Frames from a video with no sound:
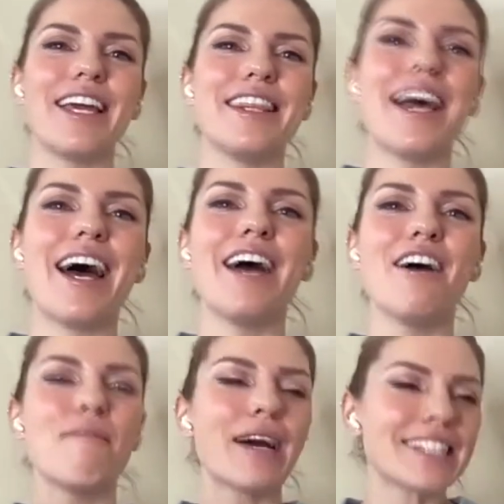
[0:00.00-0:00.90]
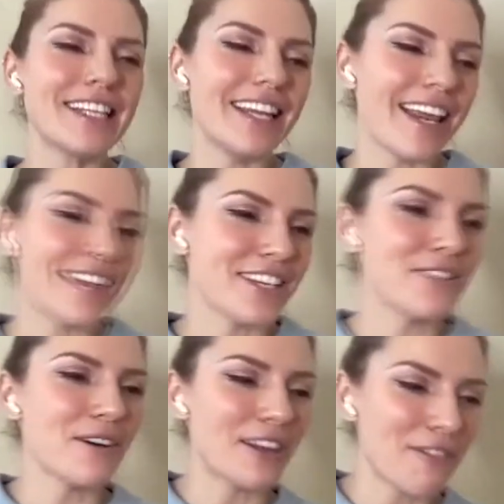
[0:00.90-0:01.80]
in their masculine energy
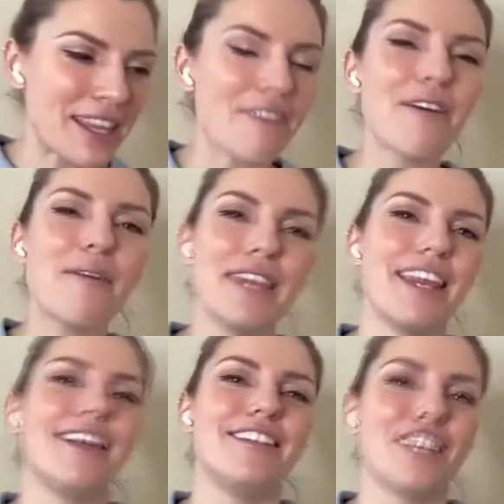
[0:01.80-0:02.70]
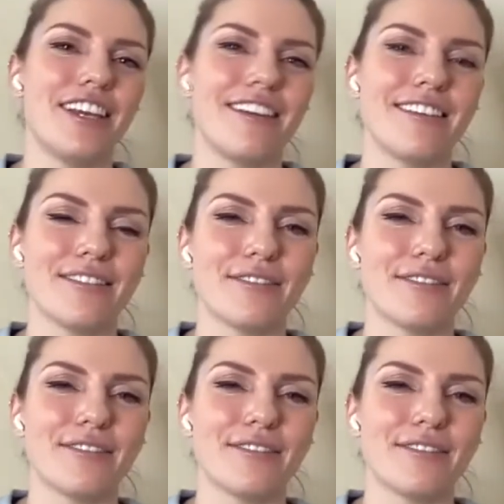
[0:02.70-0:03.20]
and not enough in their feminine energy?